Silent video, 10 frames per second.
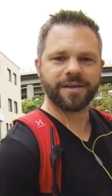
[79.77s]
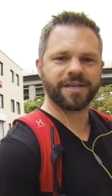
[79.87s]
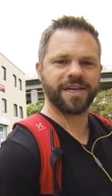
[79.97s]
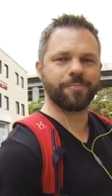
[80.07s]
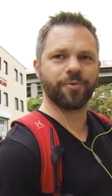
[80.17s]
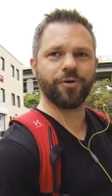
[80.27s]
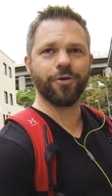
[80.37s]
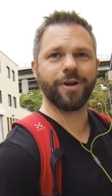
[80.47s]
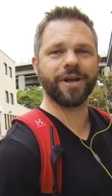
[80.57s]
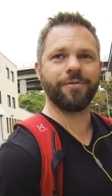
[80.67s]
keep
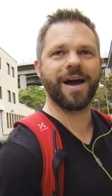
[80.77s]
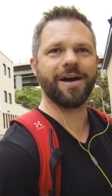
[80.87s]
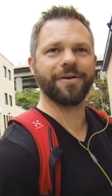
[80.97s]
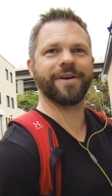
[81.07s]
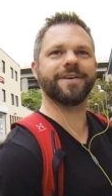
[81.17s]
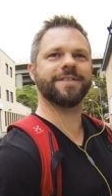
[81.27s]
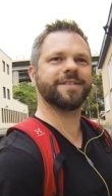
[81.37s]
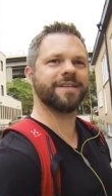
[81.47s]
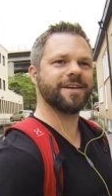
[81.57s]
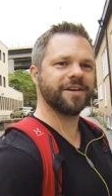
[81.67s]
rolling around,
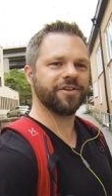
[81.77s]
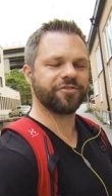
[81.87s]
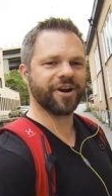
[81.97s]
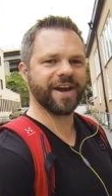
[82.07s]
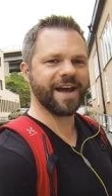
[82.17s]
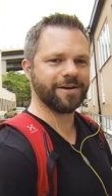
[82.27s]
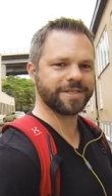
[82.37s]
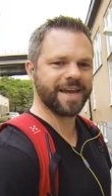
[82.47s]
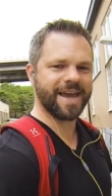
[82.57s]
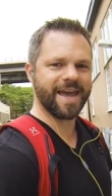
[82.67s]
try it out,
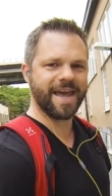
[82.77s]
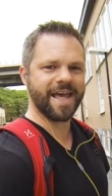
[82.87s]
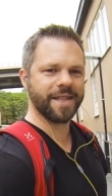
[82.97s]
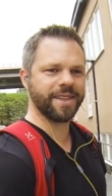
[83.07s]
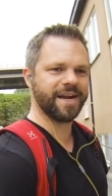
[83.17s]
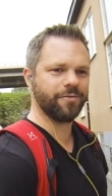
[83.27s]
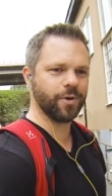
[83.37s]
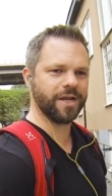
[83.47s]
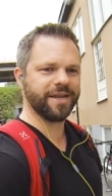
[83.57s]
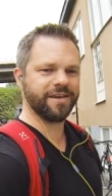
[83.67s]
and there
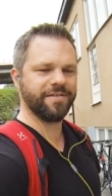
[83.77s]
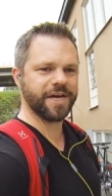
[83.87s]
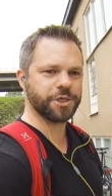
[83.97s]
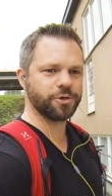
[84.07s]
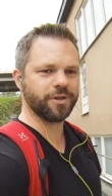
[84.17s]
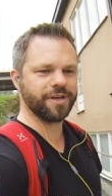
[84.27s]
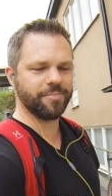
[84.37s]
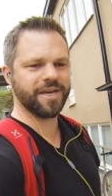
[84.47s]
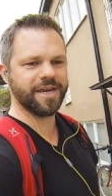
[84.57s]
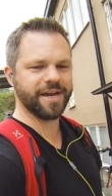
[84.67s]
will eventually
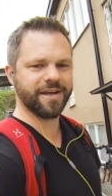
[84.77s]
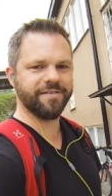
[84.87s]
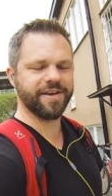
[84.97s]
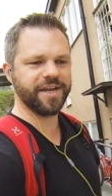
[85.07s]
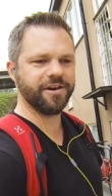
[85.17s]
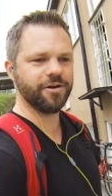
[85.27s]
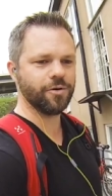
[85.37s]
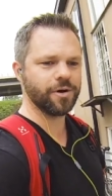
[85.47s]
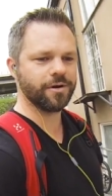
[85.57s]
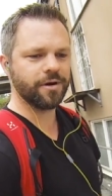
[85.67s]
be another video
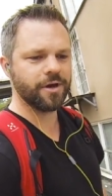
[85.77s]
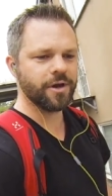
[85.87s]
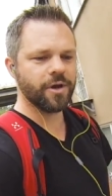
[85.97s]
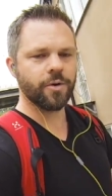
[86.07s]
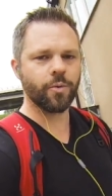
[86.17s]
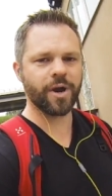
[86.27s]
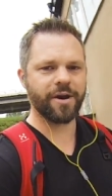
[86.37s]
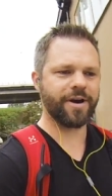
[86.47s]
where